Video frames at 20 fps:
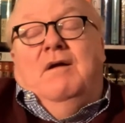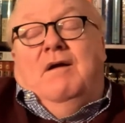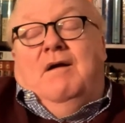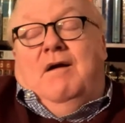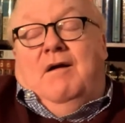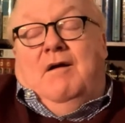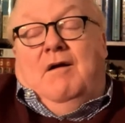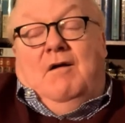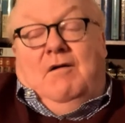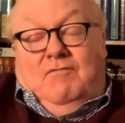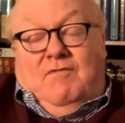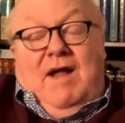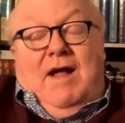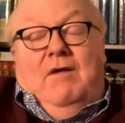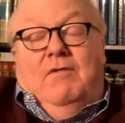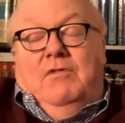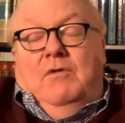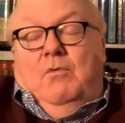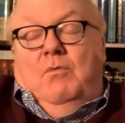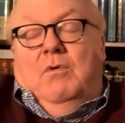uh,
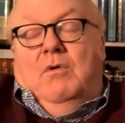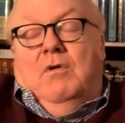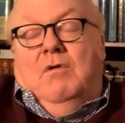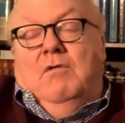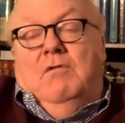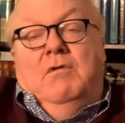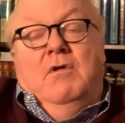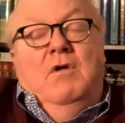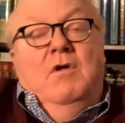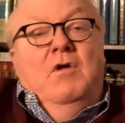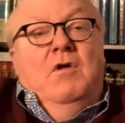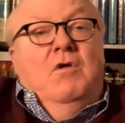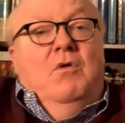around the world.